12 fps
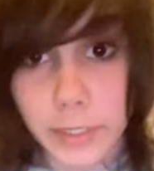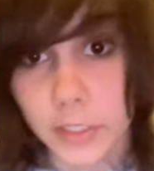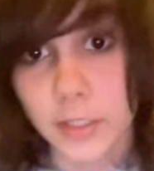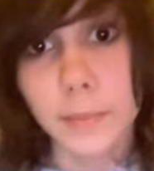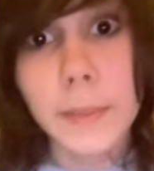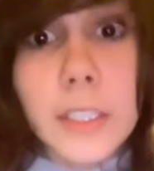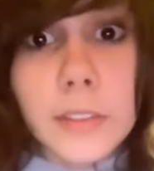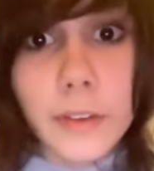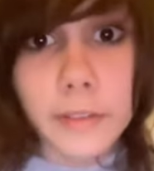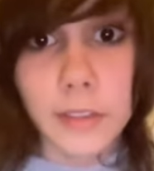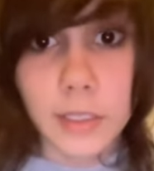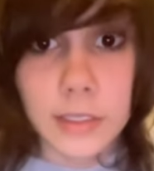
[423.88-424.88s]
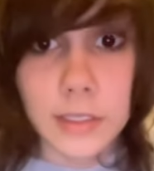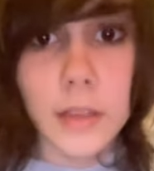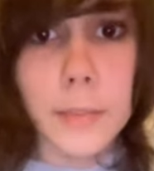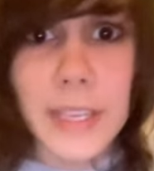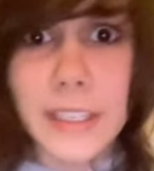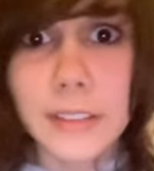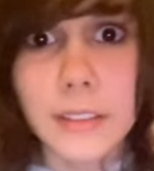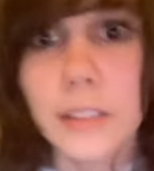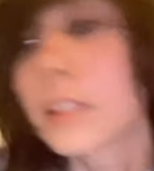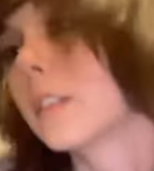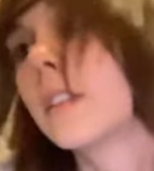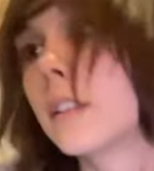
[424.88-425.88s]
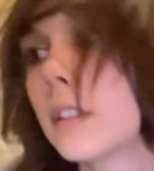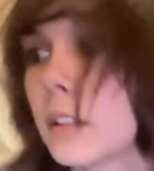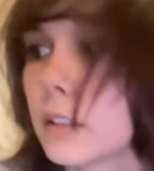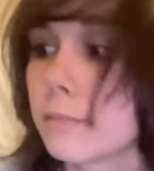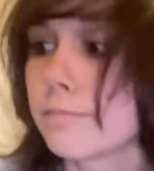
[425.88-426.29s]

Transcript: peaches. Peach-flavored things are the best. I